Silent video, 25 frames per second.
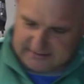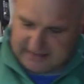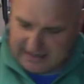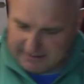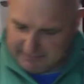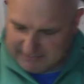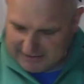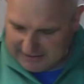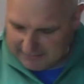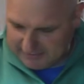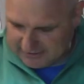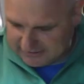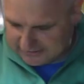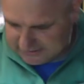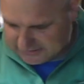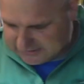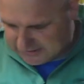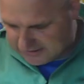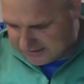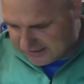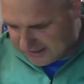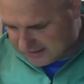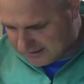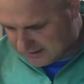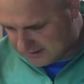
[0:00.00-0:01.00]
10 millimeters
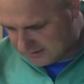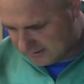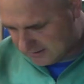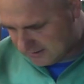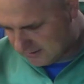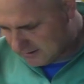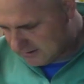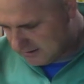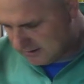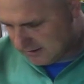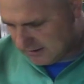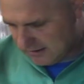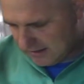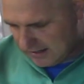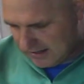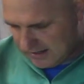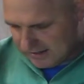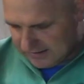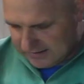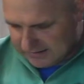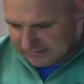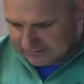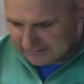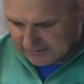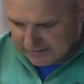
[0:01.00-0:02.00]
thick
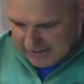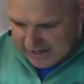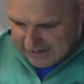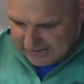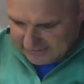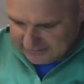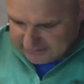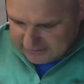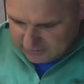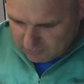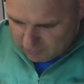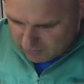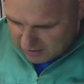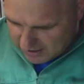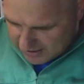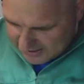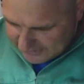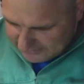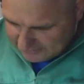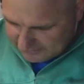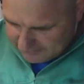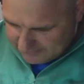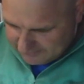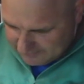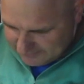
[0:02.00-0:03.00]
and it's 90
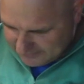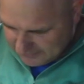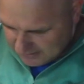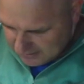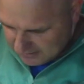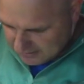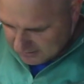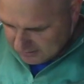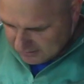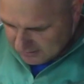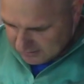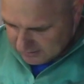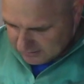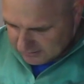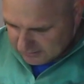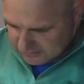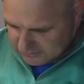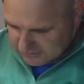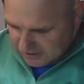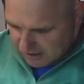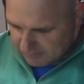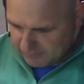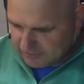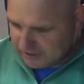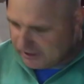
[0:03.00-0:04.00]
wide.
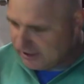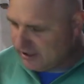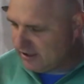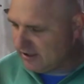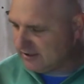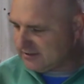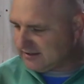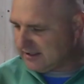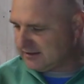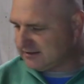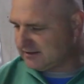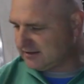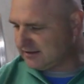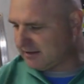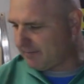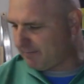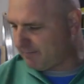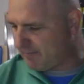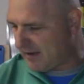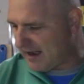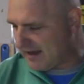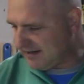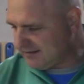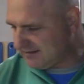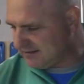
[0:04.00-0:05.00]
So I'm going to use this as a
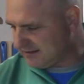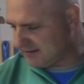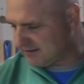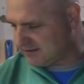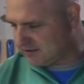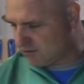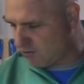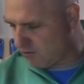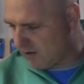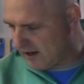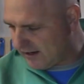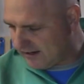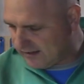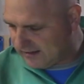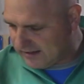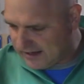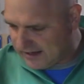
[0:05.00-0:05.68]
base. It's quite a